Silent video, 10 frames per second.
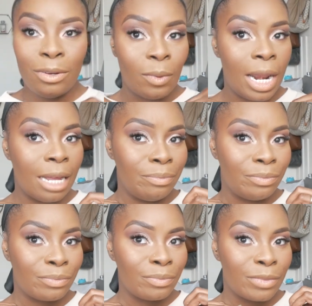Voila.
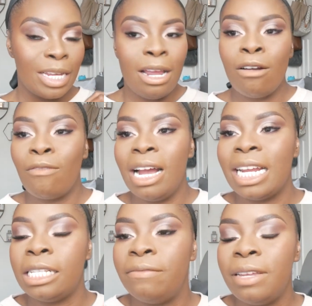Right,
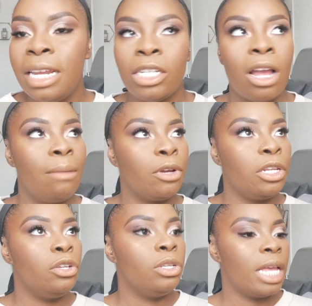now to finish, I'm going
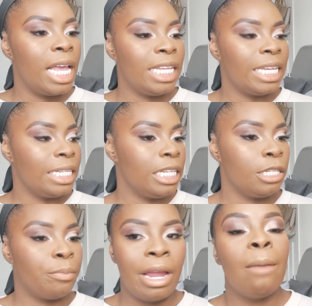to use a setting
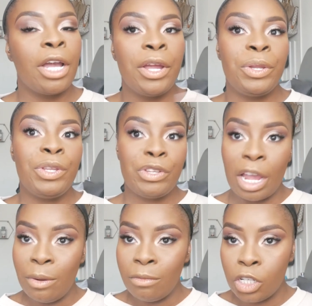spray. I'm going to
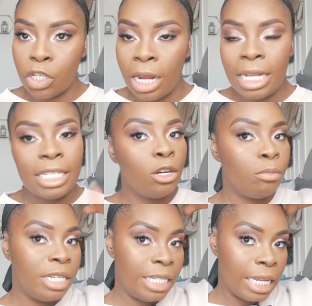go in with the Charlotte
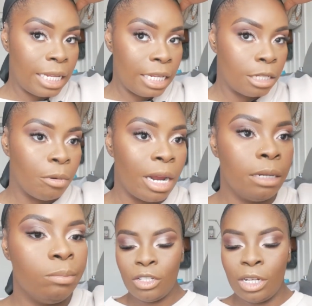Tilbury setting
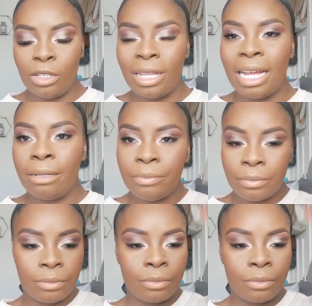spray. Just going to do that.